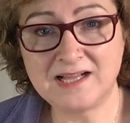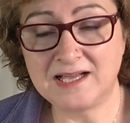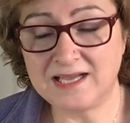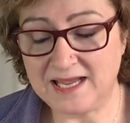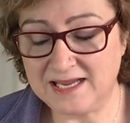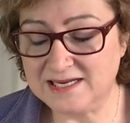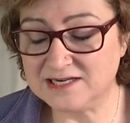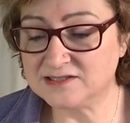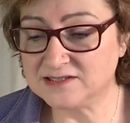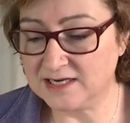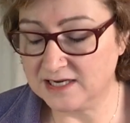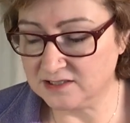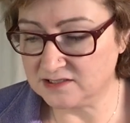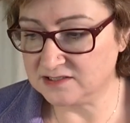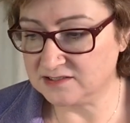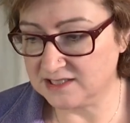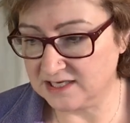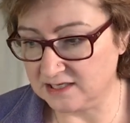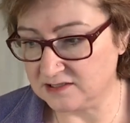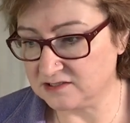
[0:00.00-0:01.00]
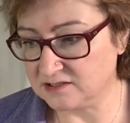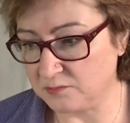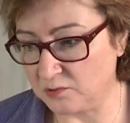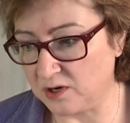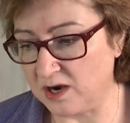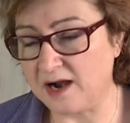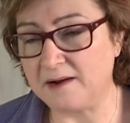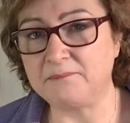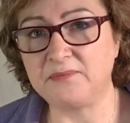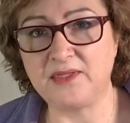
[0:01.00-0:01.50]
Okay, here, here's, here's
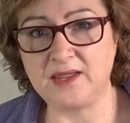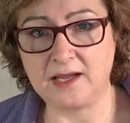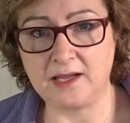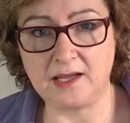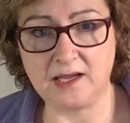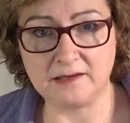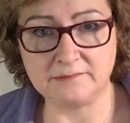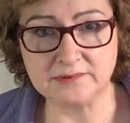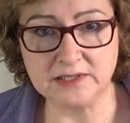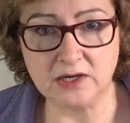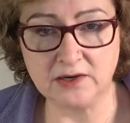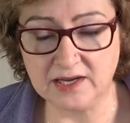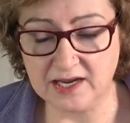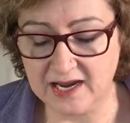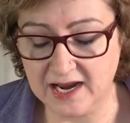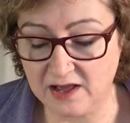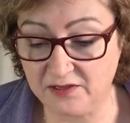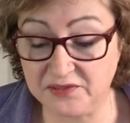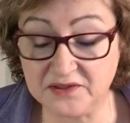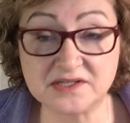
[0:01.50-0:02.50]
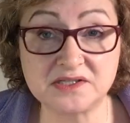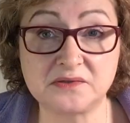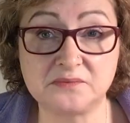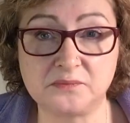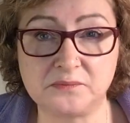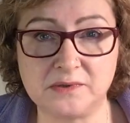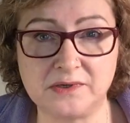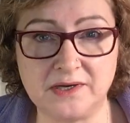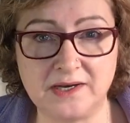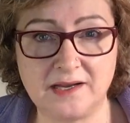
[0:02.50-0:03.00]
where I'm thinking, okay, how this
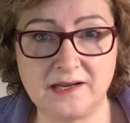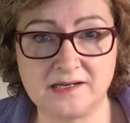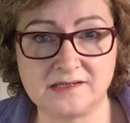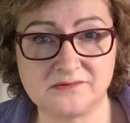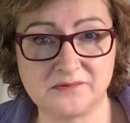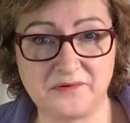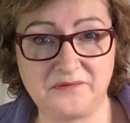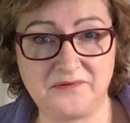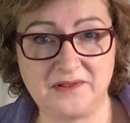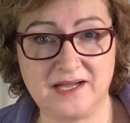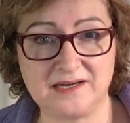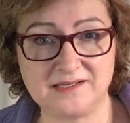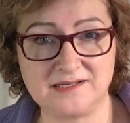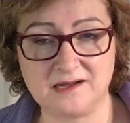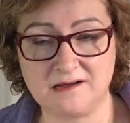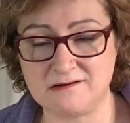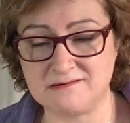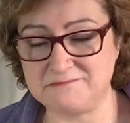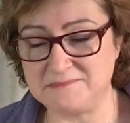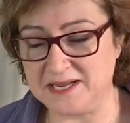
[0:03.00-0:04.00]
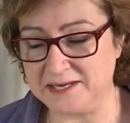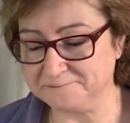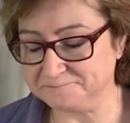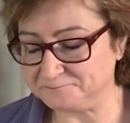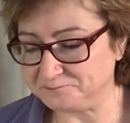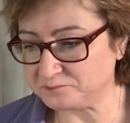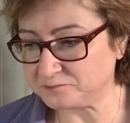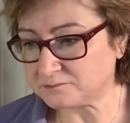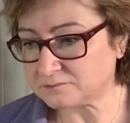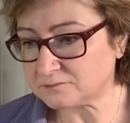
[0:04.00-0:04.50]
reading is reflecting on me.
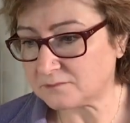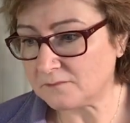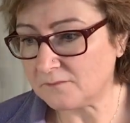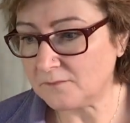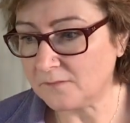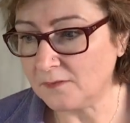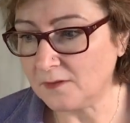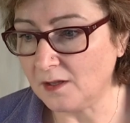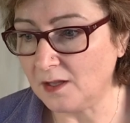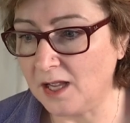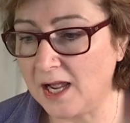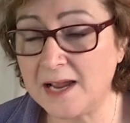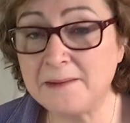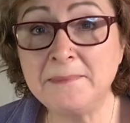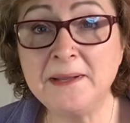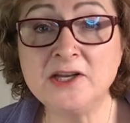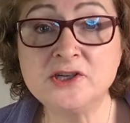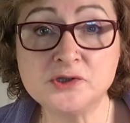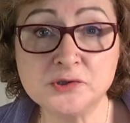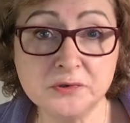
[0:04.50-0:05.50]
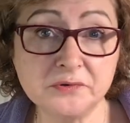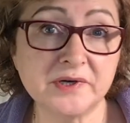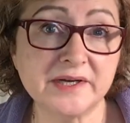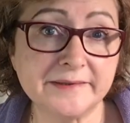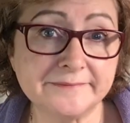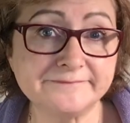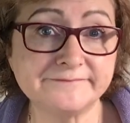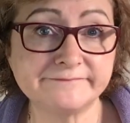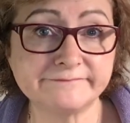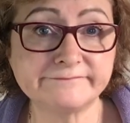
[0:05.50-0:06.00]
I make jewelry.
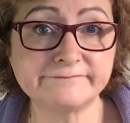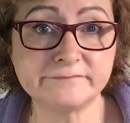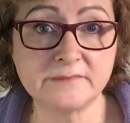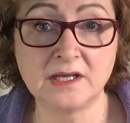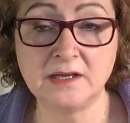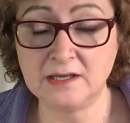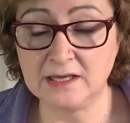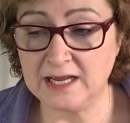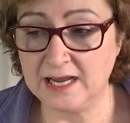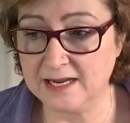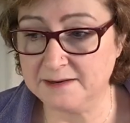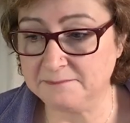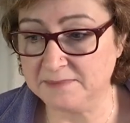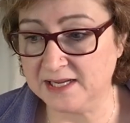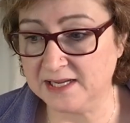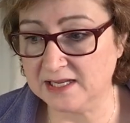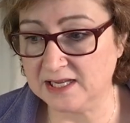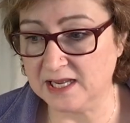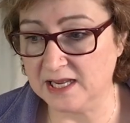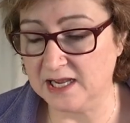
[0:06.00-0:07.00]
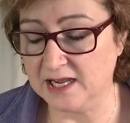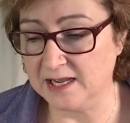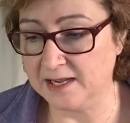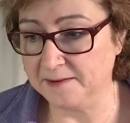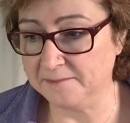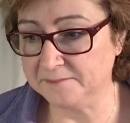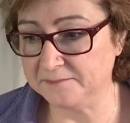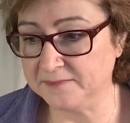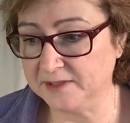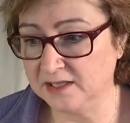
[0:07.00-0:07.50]
I make,
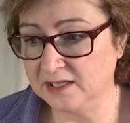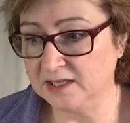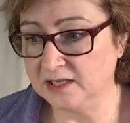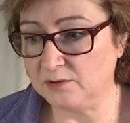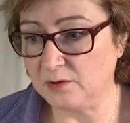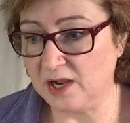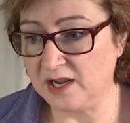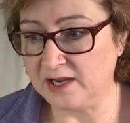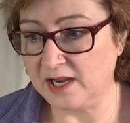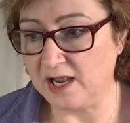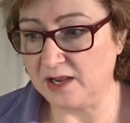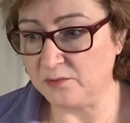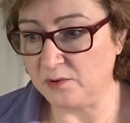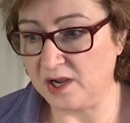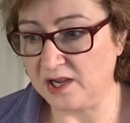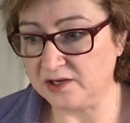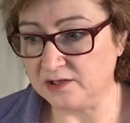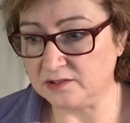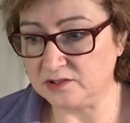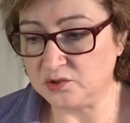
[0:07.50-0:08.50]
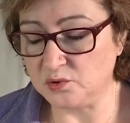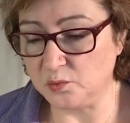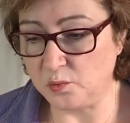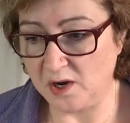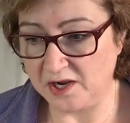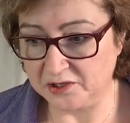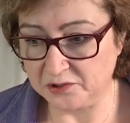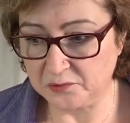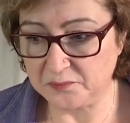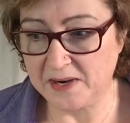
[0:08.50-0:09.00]
um, I, I, I do
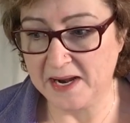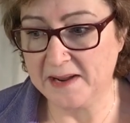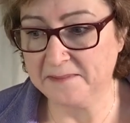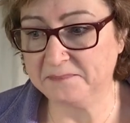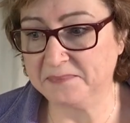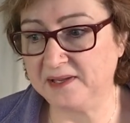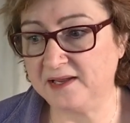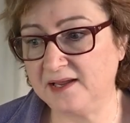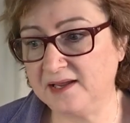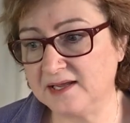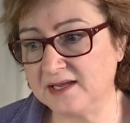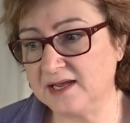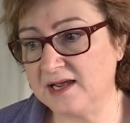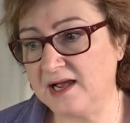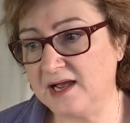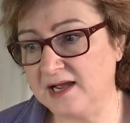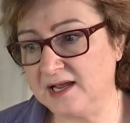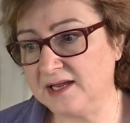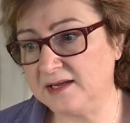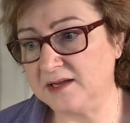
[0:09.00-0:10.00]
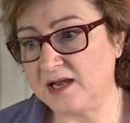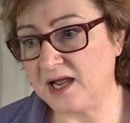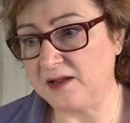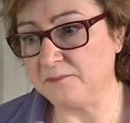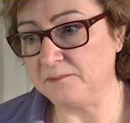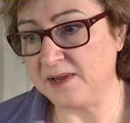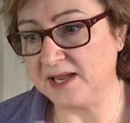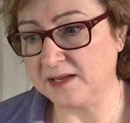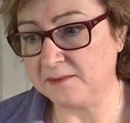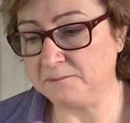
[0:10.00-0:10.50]
wire wrapping. I, I
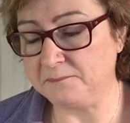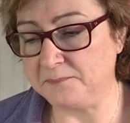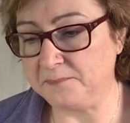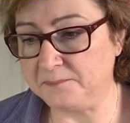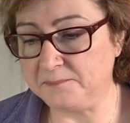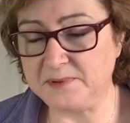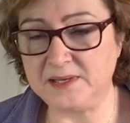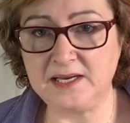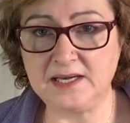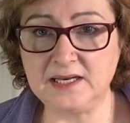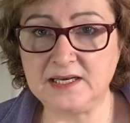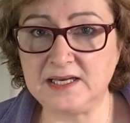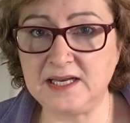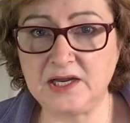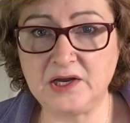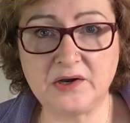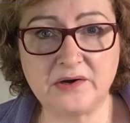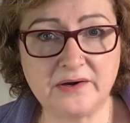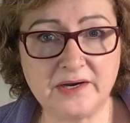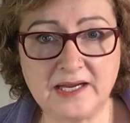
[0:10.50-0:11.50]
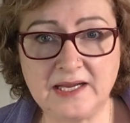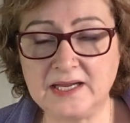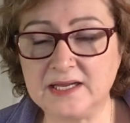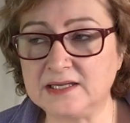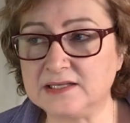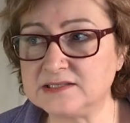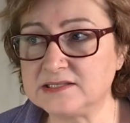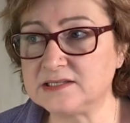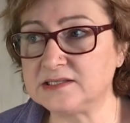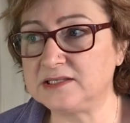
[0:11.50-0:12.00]
make beaded
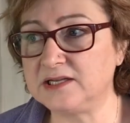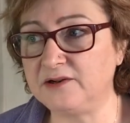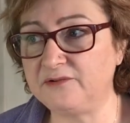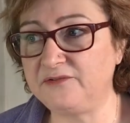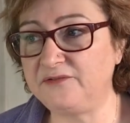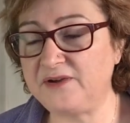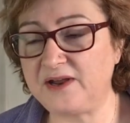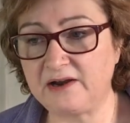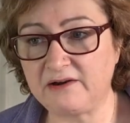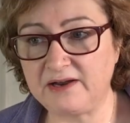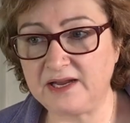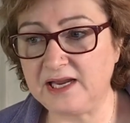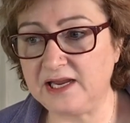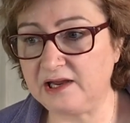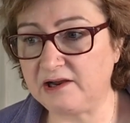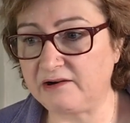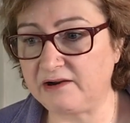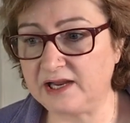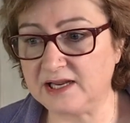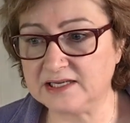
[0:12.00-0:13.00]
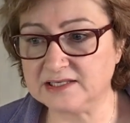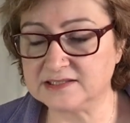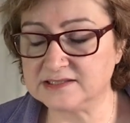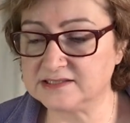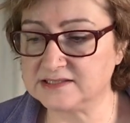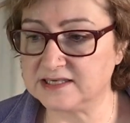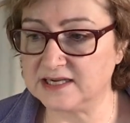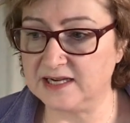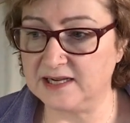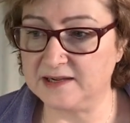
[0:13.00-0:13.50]
earrings, little fairy
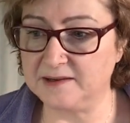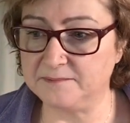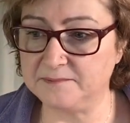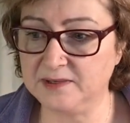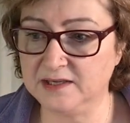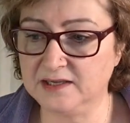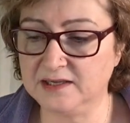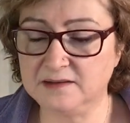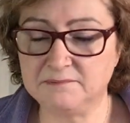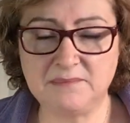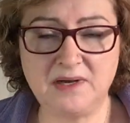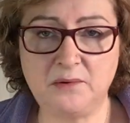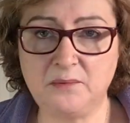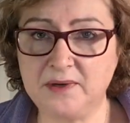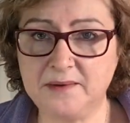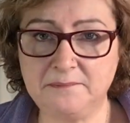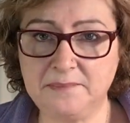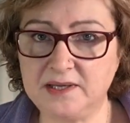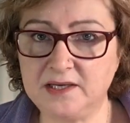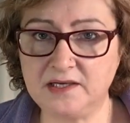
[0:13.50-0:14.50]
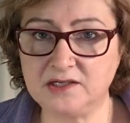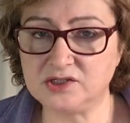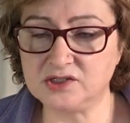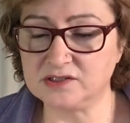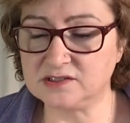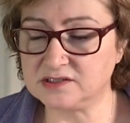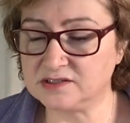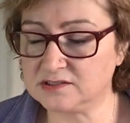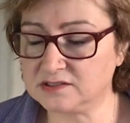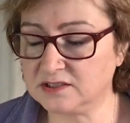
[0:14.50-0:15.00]
earrings. Um, my web page
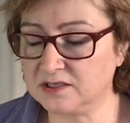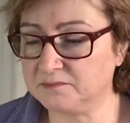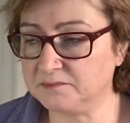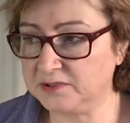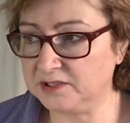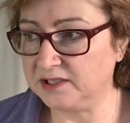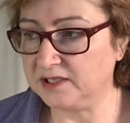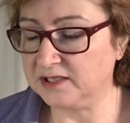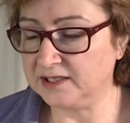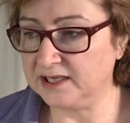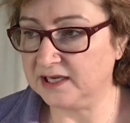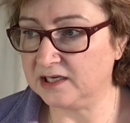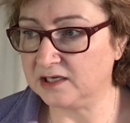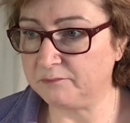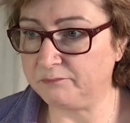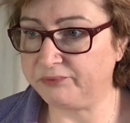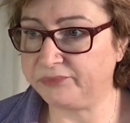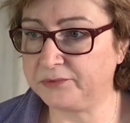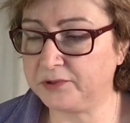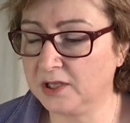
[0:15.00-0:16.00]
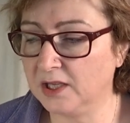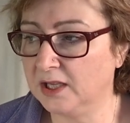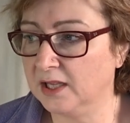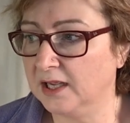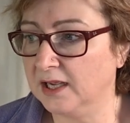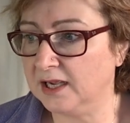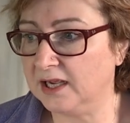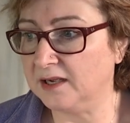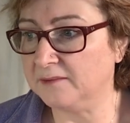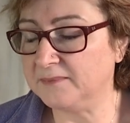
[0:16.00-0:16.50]
is completely out of,
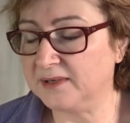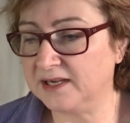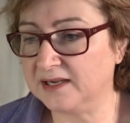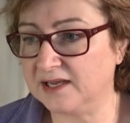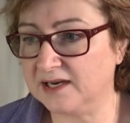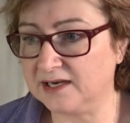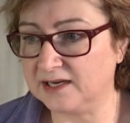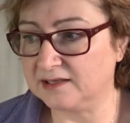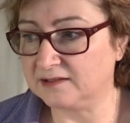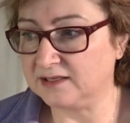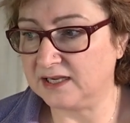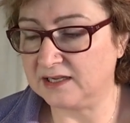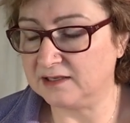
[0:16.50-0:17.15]
um, I got to,